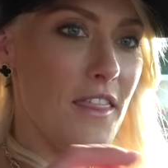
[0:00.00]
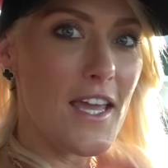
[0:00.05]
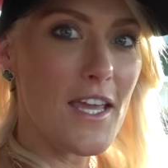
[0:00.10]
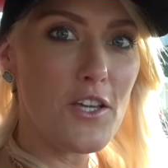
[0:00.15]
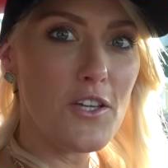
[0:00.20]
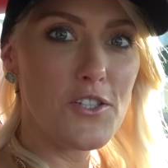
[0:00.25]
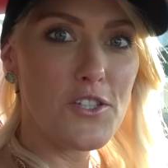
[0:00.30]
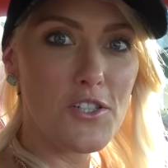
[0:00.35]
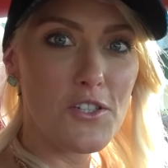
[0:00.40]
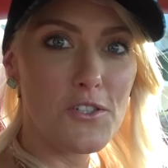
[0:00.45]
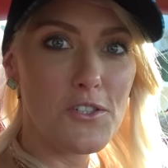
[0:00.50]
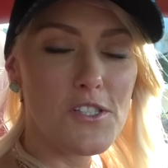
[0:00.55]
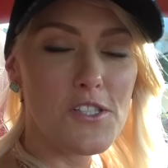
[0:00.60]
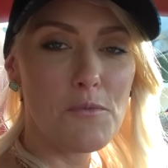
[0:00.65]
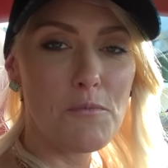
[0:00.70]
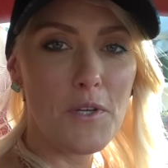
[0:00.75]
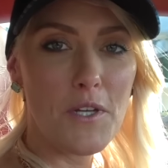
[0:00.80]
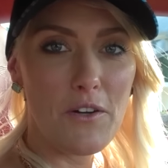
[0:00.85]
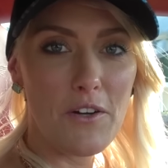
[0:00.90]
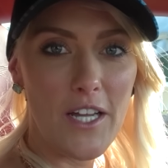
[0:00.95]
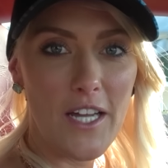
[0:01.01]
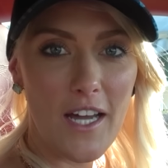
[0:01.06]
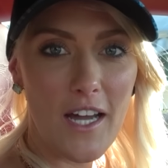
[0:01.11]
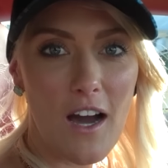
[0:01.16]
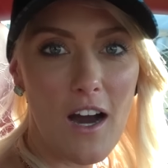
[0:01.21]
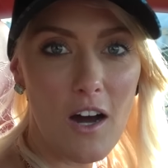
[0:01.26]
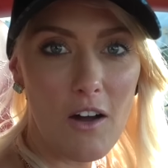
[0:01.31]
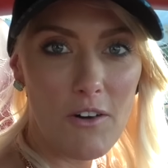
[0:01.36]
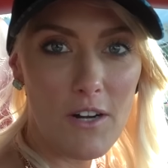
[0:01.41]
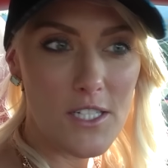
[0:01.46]
Thank you to Superior
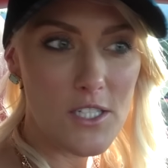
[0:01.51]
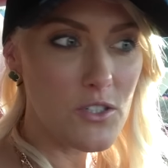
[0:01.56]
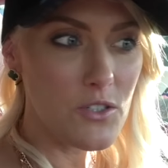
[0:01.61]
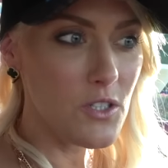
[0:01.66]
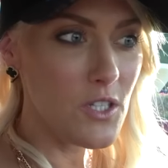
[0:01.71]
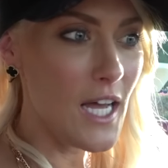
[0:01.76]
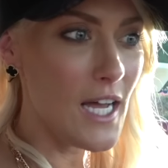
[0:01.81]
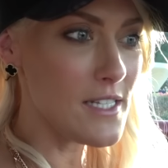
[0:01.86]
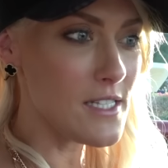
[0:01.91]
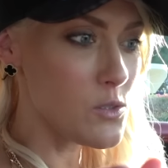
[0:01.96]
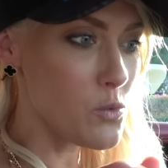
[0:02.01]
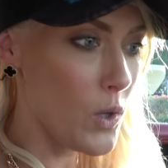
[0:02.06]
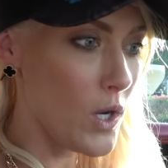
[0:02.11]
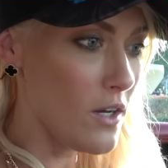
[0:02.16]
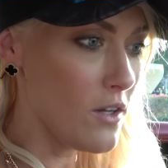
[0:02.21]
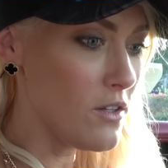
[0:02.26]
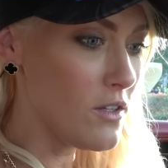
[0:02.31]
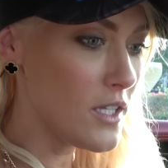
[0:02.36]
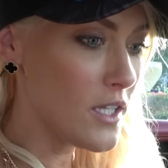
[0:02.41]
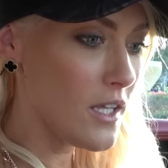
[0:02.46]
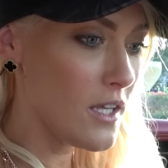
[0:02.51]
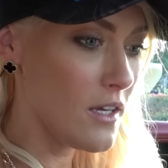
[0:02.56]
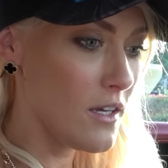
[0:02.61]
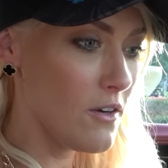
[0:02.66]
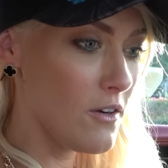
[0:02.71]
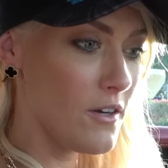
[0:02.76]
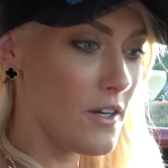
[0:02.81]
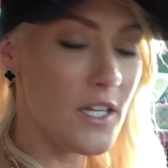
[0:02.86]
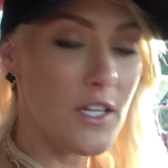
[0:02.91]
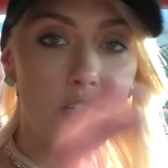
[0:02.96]
Car Rental as well
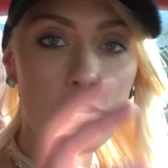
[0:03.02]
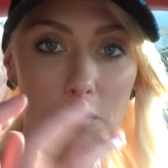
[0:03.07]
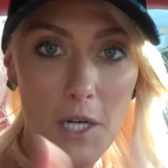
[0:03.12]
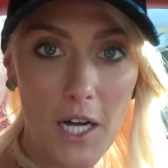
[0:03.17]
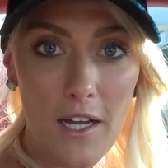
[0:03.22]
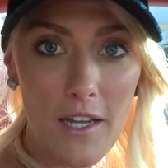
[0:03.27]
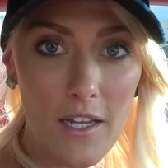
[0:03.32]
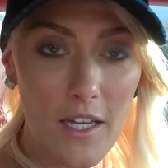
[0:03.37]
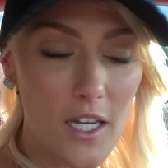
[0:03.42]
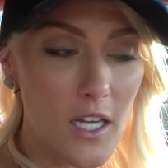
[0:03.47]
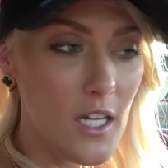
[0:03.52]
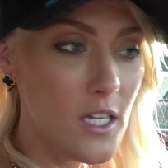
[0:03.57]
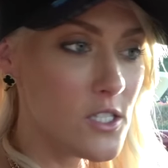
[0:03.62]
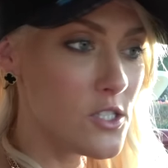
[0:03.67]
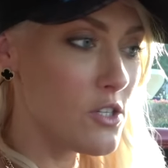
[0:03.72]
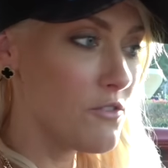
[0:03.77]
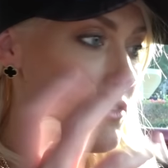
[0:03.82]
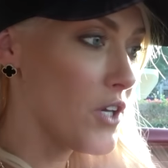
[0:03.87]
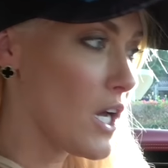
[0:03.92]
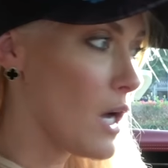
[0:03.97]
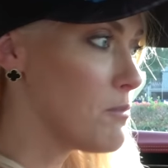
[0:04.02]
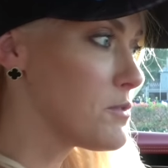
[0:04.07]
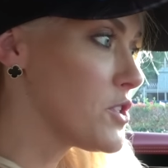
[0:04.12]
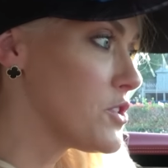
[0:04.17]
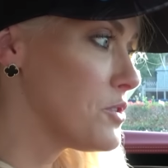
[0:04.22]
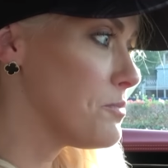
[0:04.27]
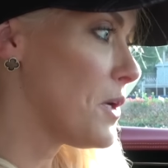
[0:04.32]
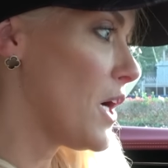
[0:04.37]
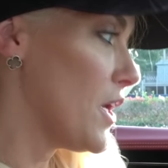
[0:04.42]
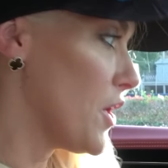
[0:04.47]
here in Dubai. So if you come
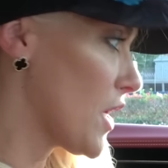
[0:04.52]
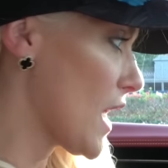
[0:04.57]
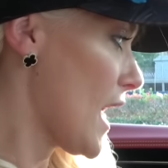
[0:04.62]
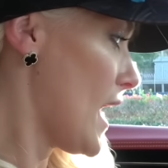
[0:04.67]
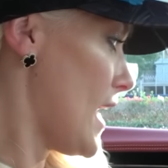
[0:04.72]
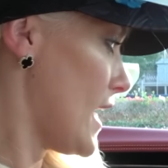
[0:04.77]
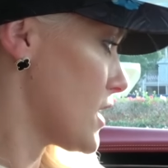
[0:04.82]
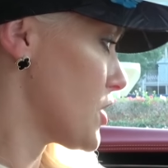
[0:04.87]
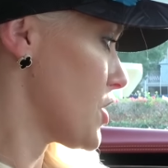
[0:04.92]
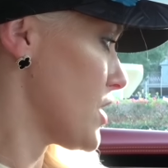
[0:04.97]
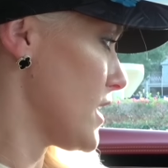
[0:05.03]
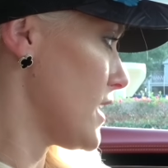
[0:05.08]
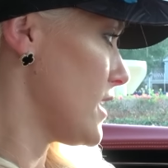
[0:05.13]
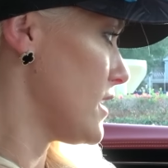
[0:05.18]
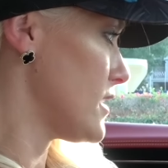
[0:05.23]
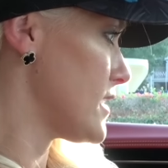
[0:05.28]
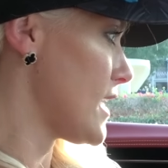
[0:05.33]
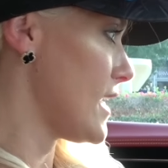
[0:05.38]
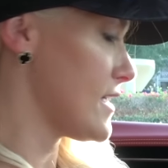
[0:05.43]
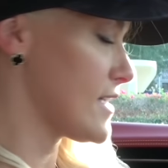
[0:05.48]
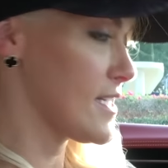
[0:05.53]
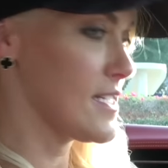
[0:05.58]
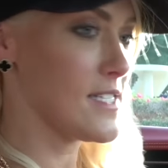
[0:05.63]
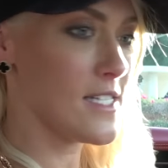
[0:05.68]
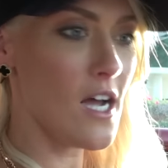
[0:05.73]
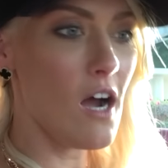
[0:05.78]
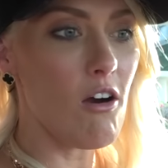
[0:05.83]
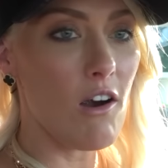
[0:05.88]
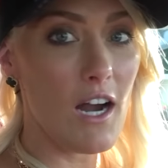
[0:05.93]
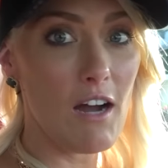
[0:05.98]
to Dubai, you can actually test
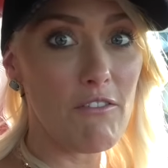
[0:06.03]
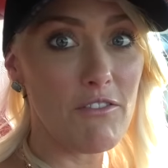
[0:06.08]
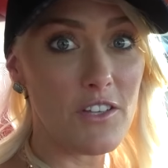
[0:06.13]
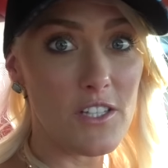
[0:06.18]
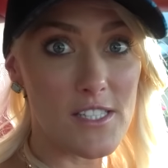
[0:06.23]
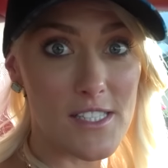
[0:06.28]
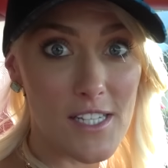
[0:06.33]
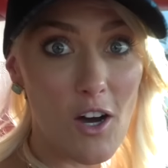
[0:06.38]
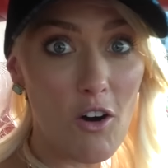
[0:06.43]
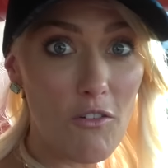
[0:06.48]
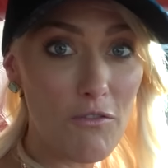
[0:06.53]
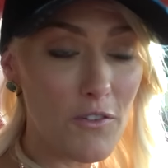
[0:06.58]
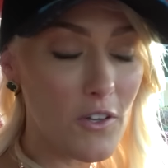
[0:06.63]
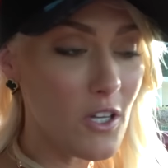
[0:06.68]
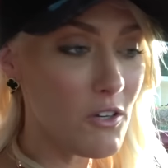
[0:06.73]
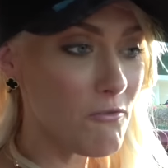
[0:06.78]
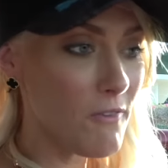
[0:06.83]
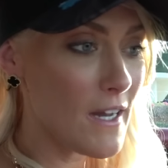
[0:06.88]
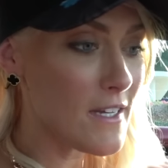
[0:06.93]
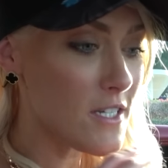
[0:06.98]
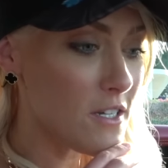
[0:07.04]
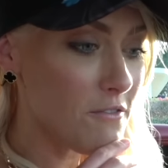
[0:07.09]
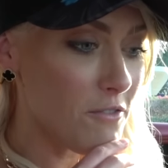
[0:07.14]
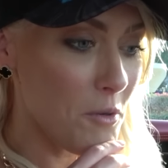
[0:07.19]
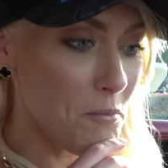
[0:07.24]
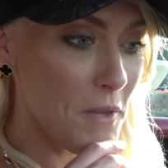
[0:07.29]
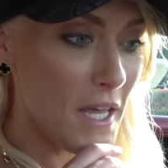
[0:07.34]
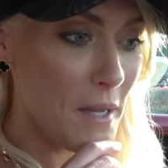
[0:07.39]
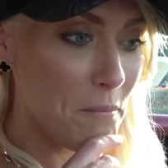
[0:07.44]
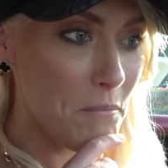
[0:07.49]
this car out for yourself. You can rent it
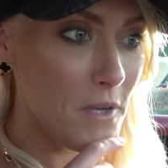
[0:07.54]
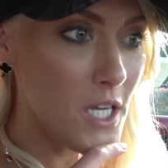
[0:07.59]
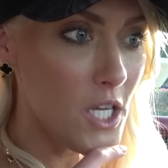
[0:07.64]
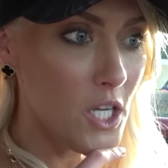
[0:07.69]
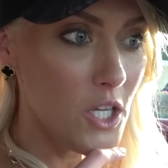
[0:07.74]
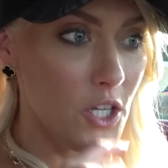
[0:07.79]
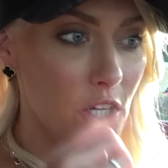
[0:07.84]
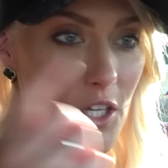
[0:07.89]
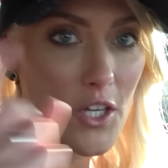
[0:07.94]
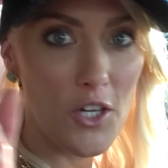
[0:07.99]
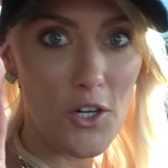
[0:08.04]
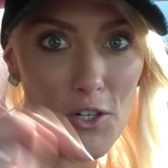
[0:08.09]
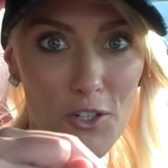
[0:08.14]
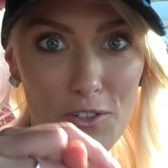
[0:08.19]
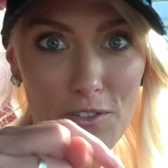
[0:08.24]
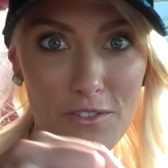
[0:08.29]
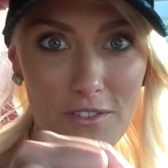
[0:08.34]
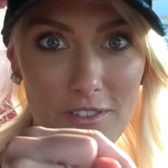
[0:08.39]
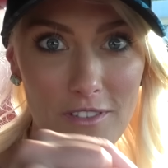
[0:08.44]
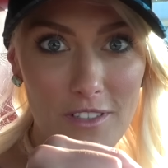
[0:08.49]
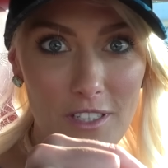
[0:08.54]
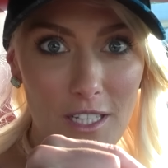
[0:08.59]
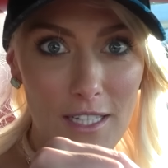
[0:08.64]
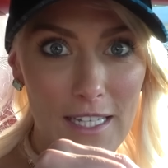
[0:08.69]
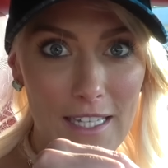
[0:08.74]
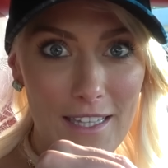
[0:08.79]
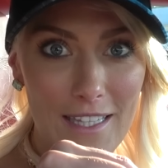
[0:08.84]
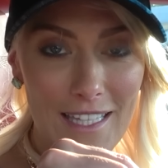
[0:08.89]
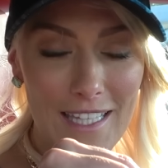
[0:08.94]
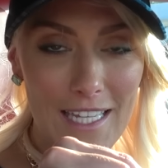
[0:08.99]
from them. You can go
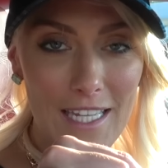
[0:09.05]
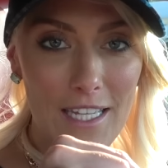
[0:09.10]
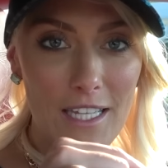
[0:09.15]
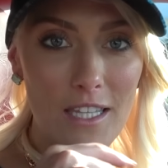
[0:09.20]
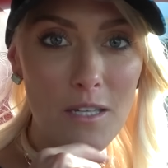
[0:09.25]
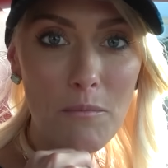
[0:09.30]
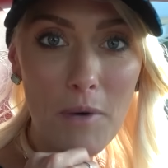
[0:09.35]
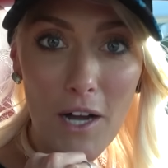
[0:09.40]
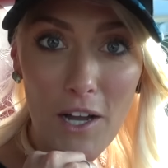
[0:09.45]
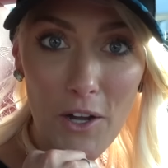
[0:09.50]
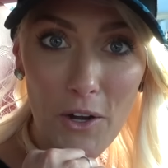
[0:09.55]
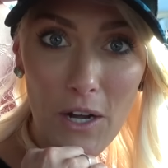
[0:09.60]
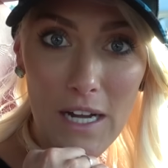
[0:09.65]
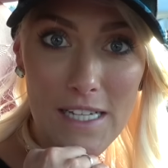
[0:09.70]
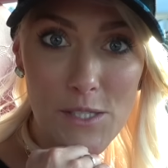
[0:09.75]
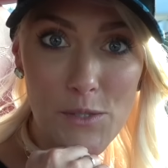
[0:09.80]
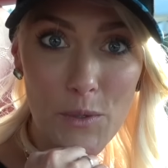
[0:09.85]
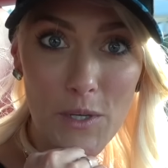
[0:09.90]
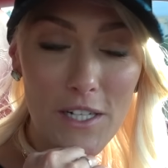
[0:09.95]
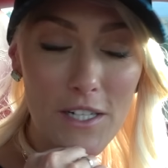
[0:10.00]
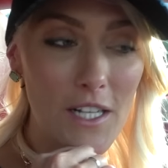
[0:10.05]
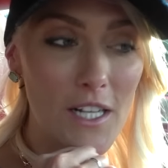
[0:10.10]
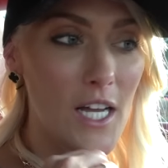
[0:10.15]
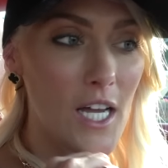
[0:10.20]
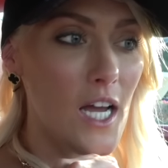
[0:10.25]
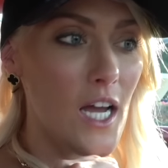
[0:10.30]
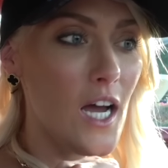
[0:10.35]
click the link in the bio as well.